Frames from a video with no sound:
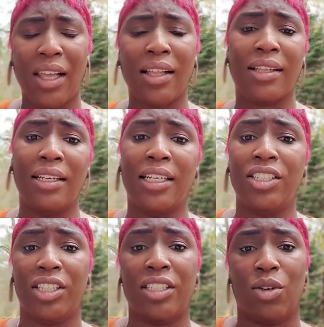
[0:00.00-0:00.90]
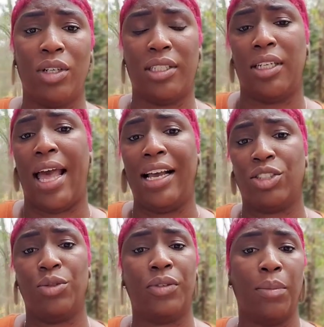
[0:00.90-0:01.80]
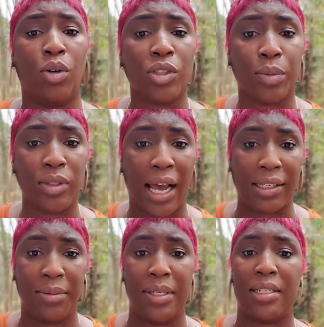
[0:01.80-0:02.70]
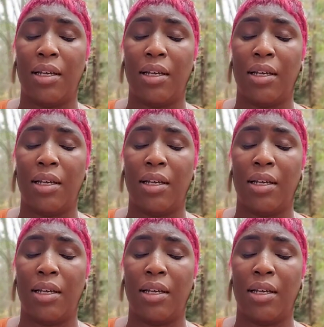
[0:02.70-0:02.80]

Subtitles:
The lender is going to ask you for multiple documents.